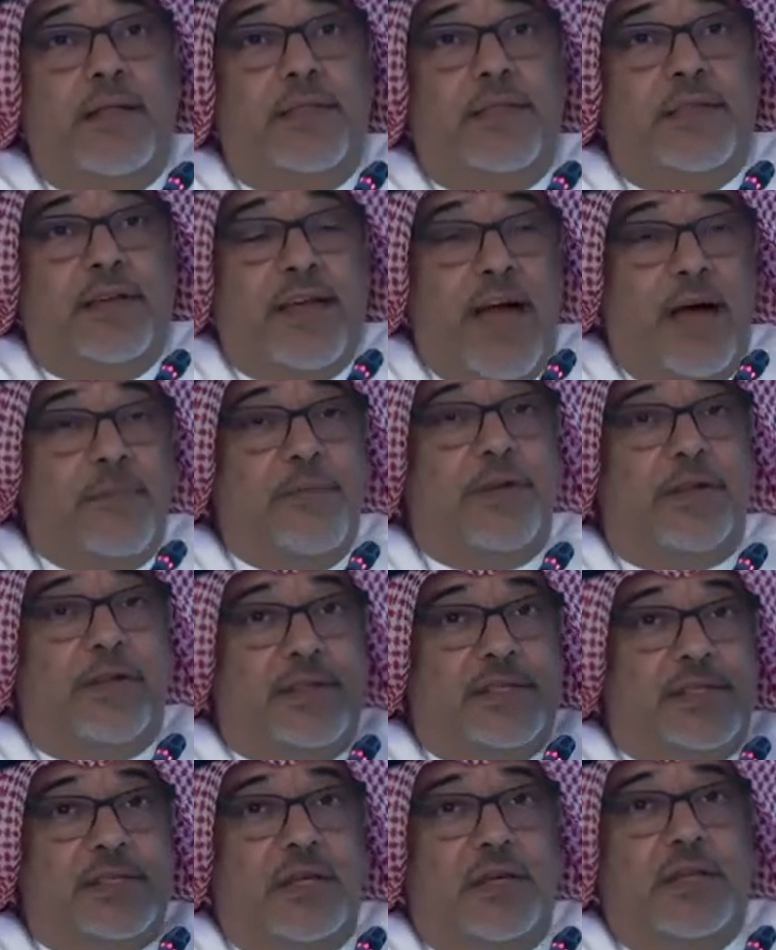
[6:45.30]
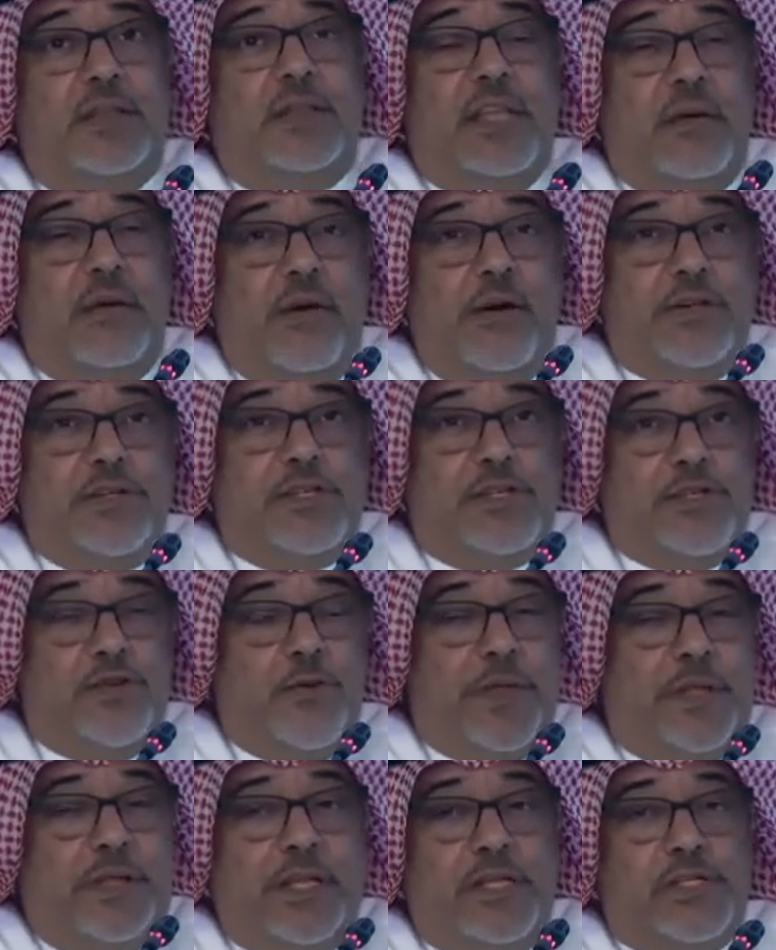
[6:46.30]
the cameras in the emergency room
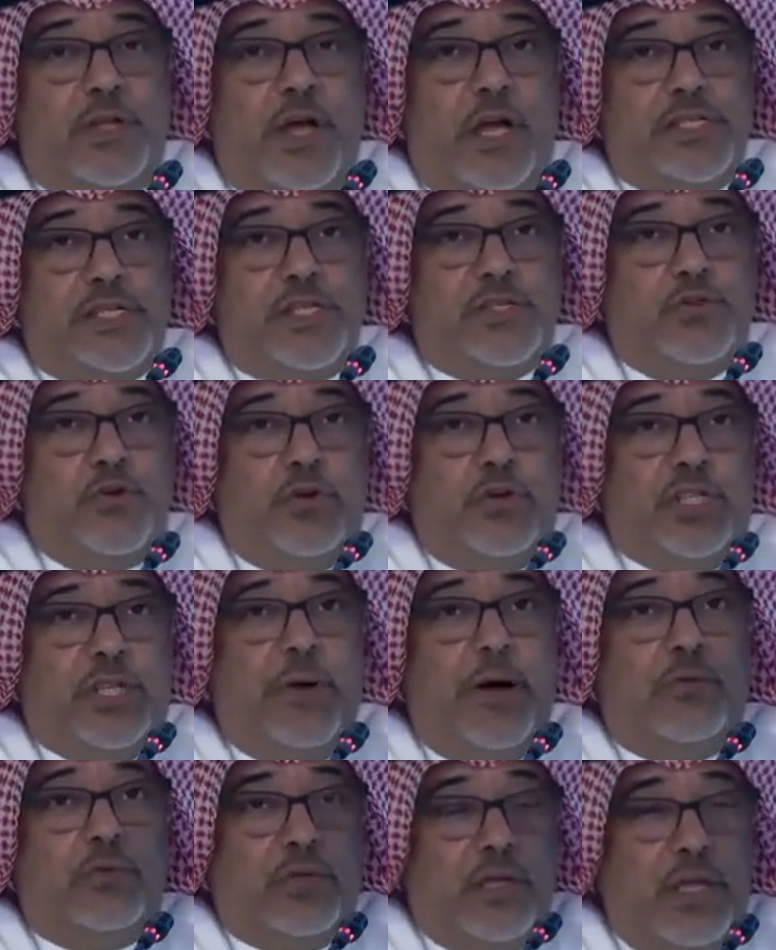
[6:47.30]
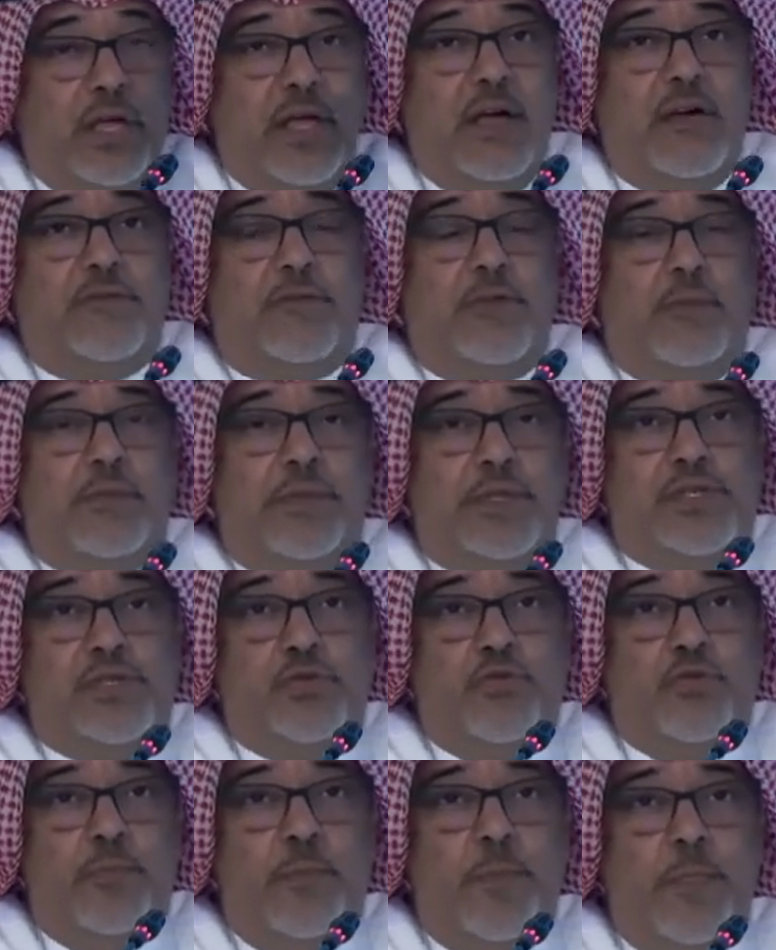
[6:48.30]
that I just talked about from this
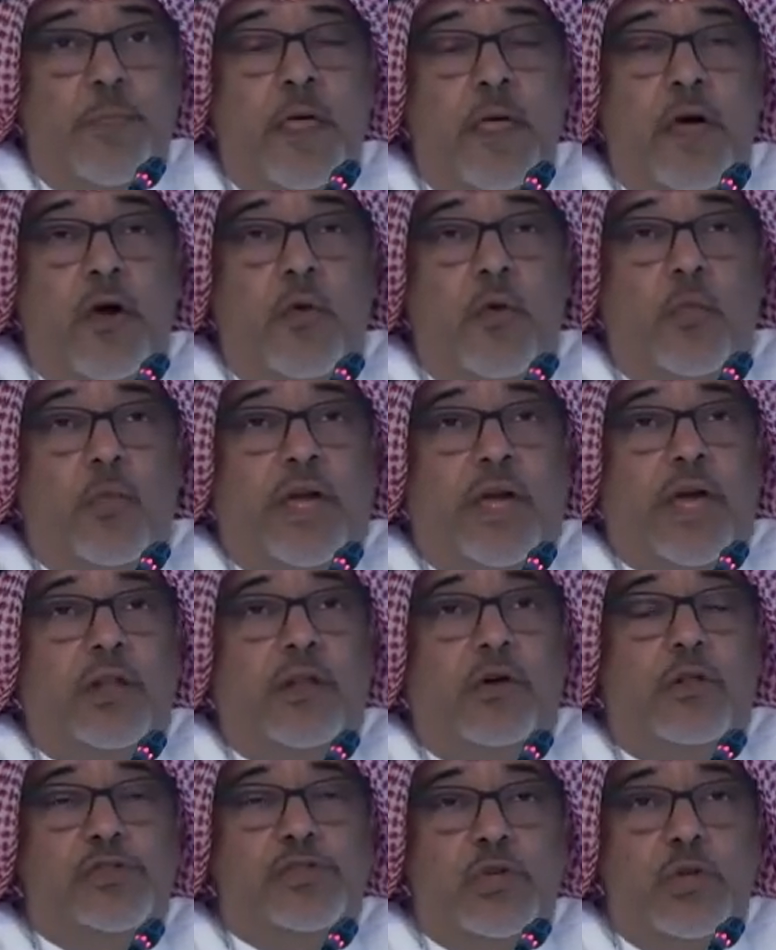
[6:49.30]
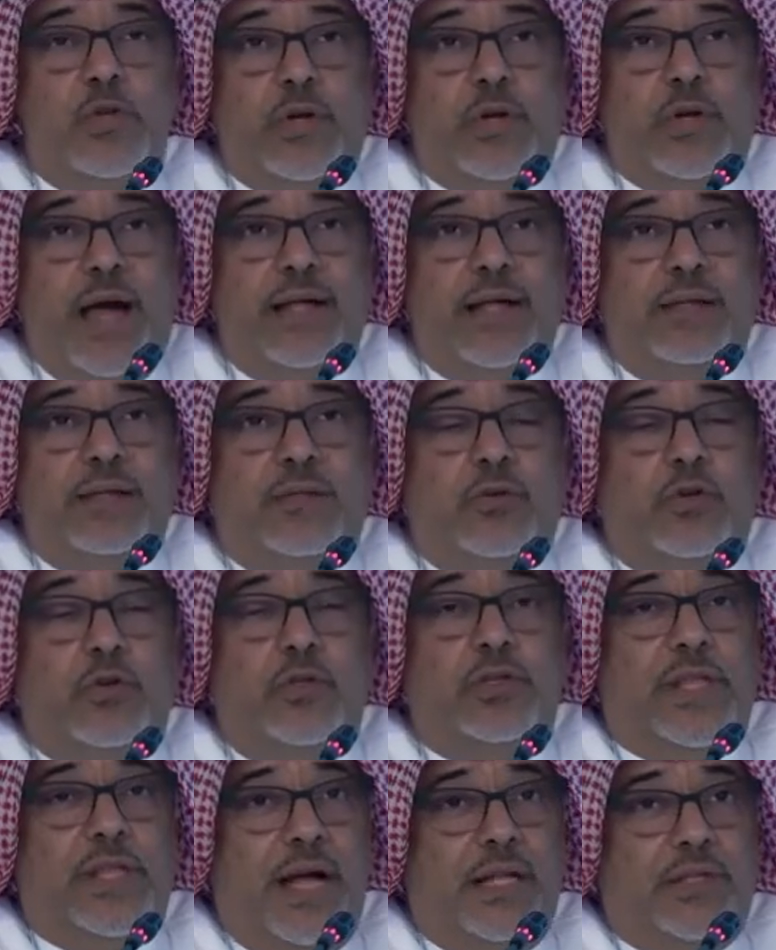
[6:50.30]
room. We can also look at
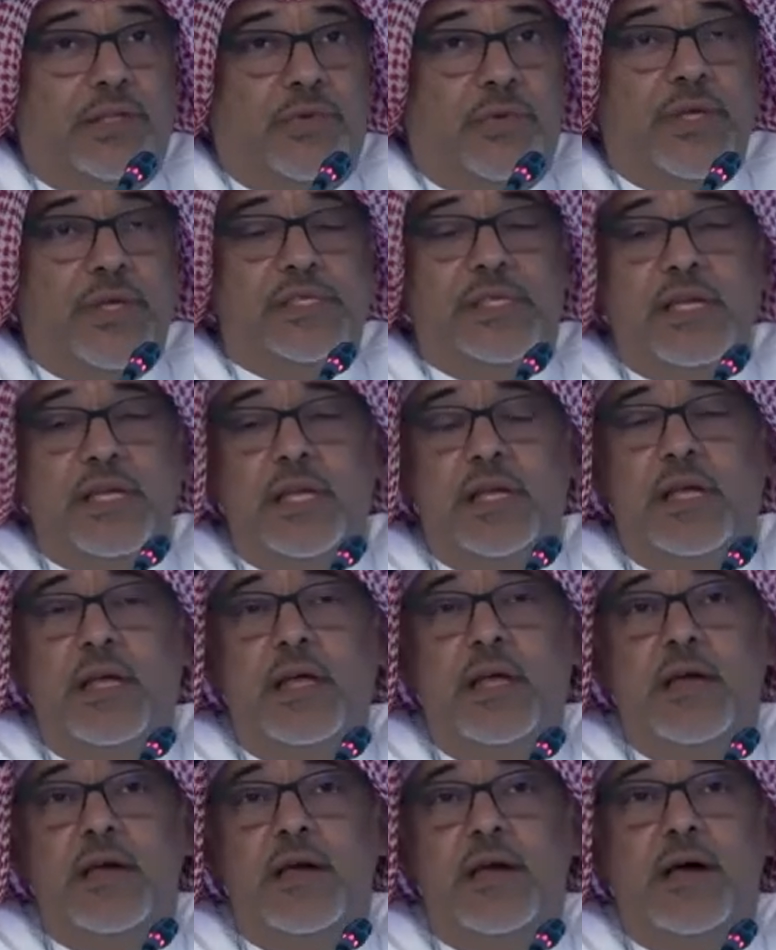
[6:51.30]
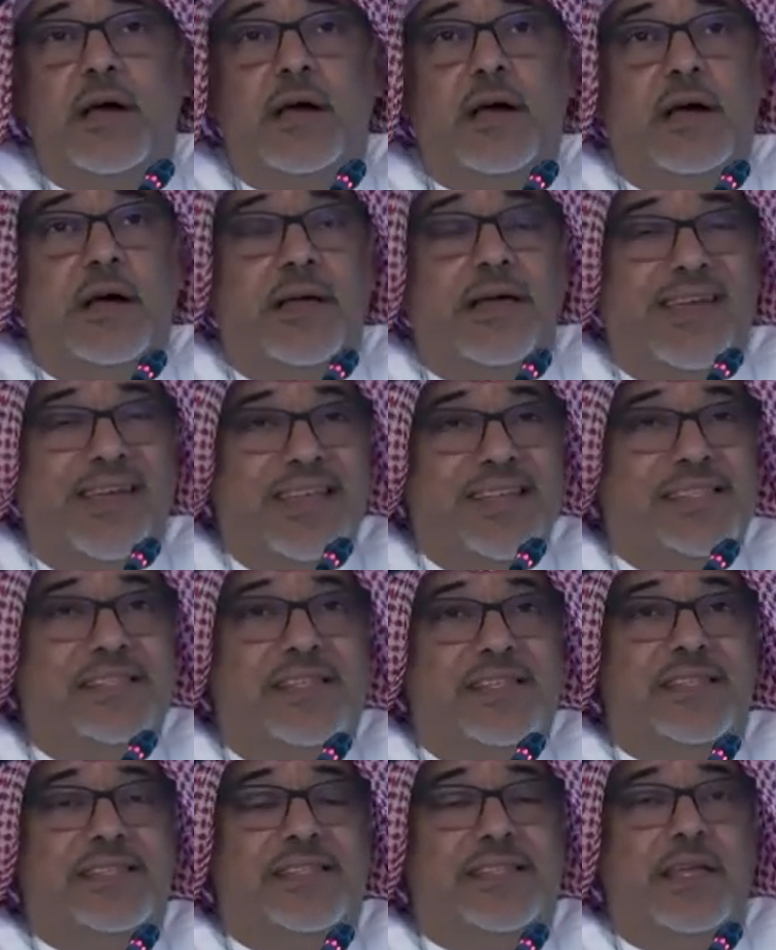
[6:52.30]
contact tracing, easy
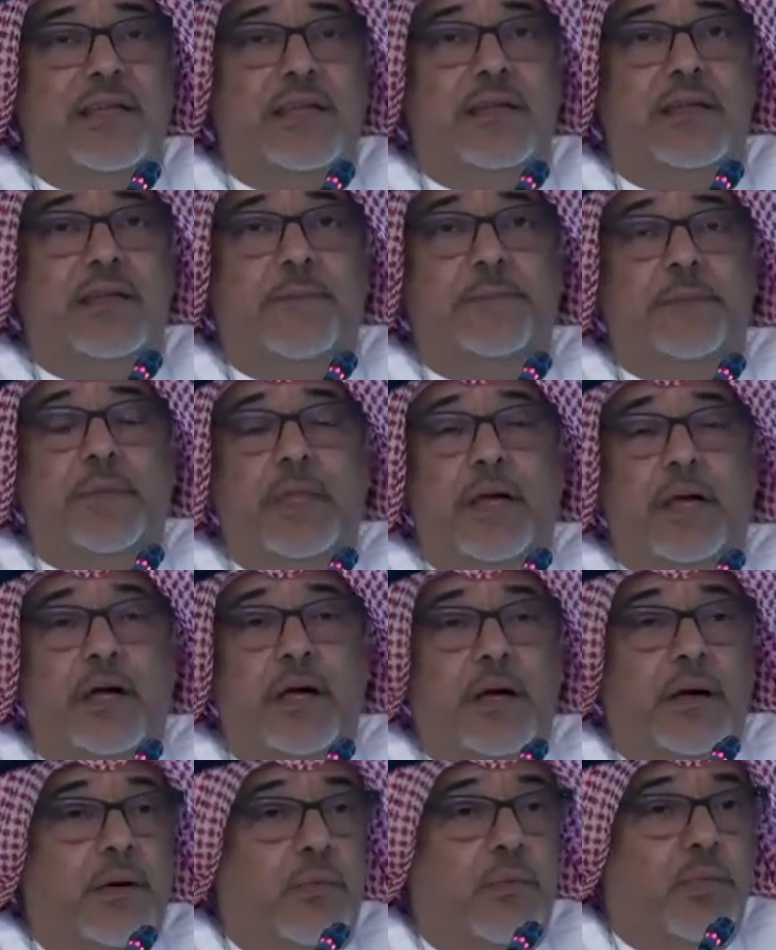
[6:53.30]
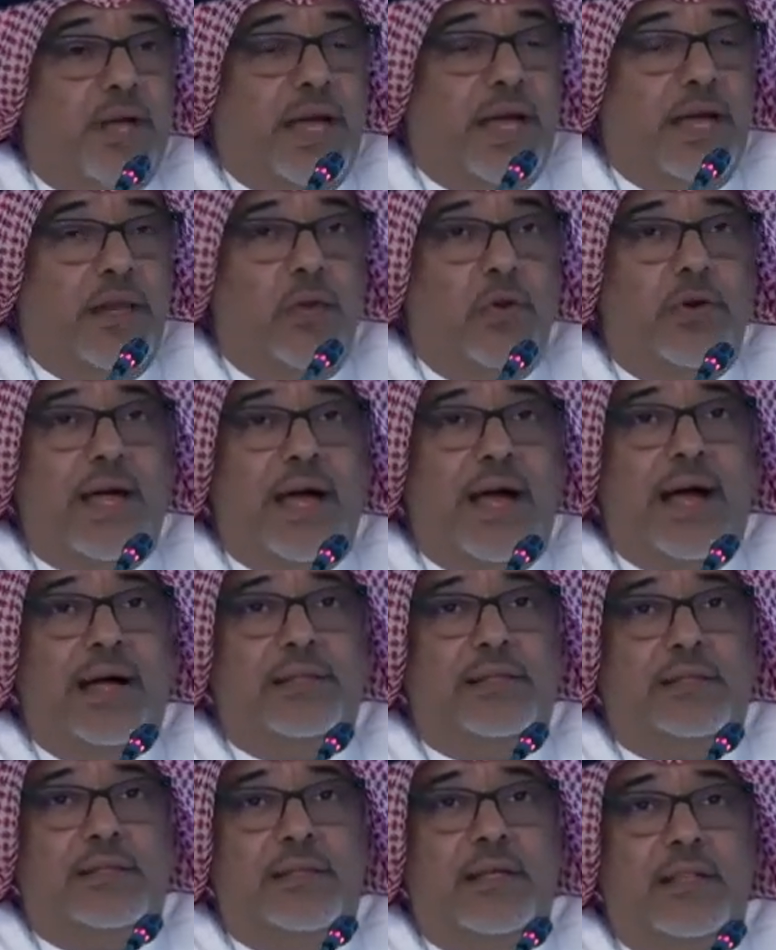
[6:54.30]
testing. We can look
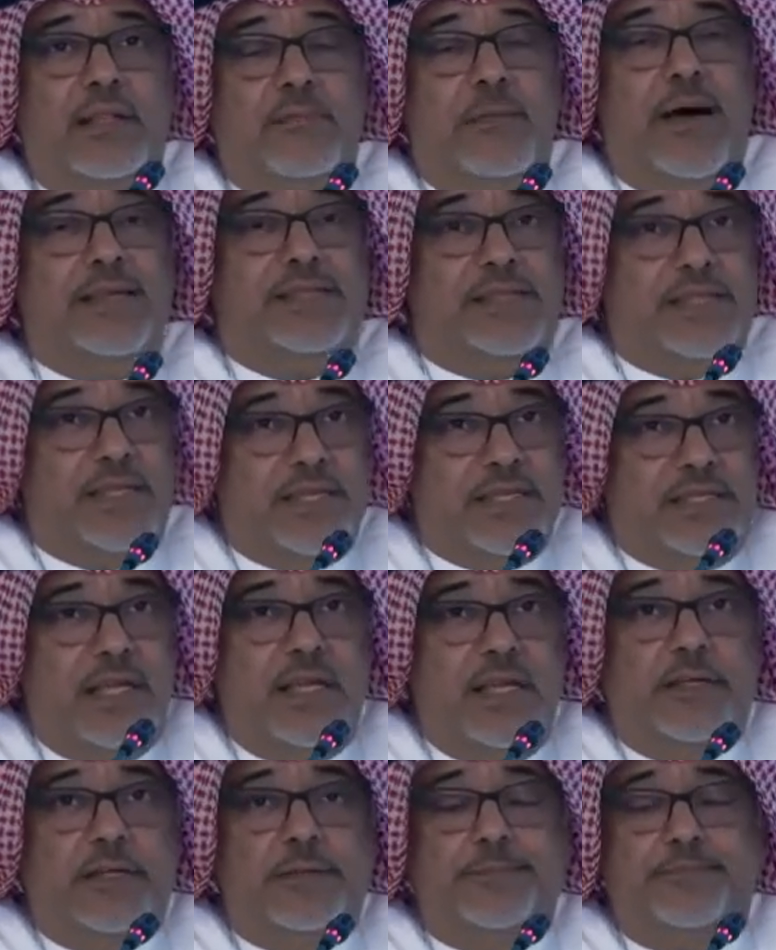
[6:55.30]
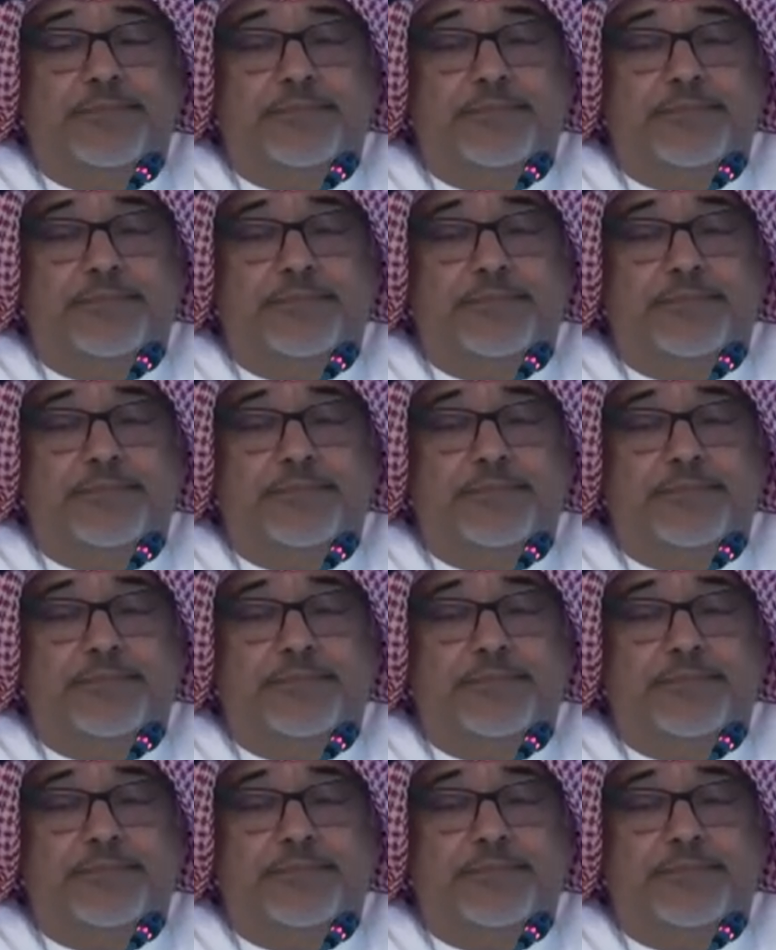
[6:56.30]
at the mass testing,